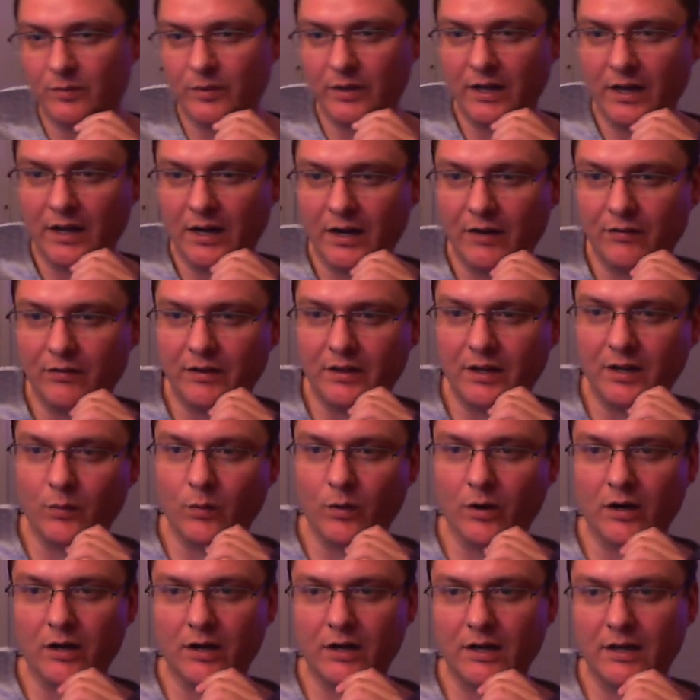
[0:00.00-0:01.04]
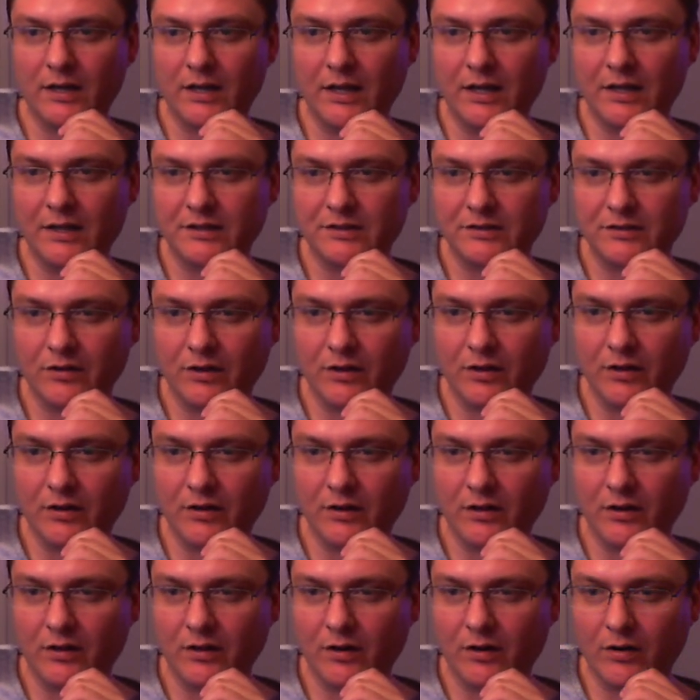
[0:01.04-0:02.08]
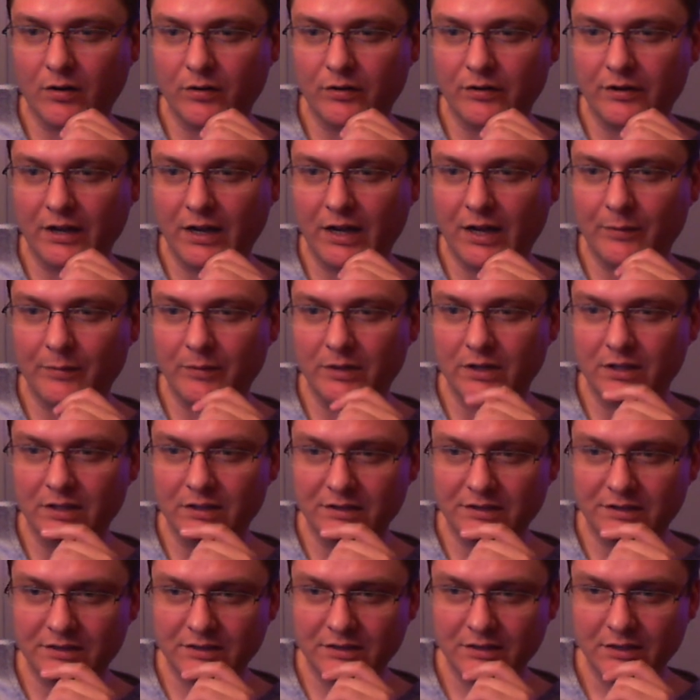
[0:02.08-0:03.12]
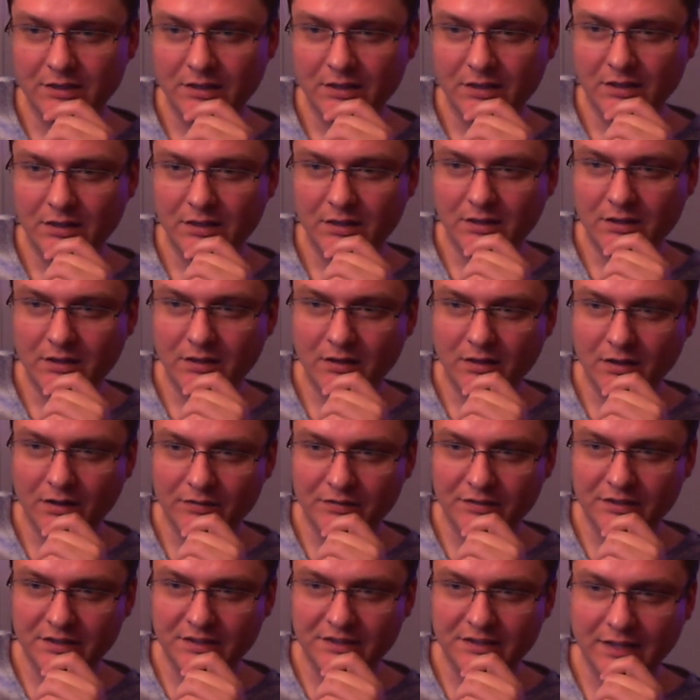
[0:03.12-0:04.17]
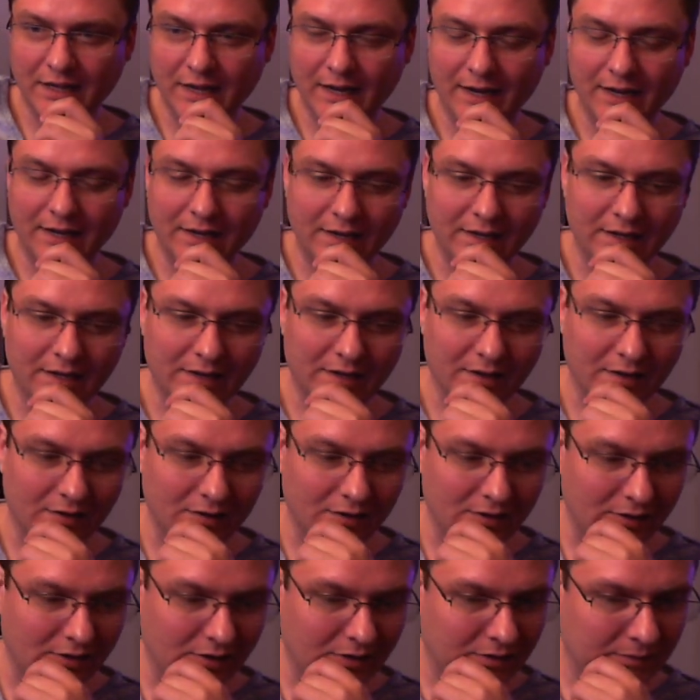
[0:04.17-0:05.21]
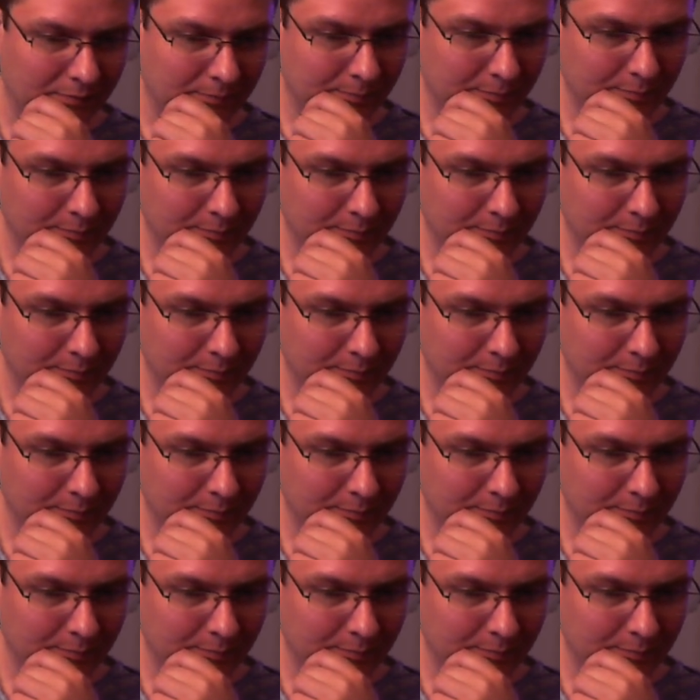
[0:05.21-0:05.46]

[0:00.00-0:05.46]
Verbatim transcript: We got everything working against our our own dominance of society. Uh,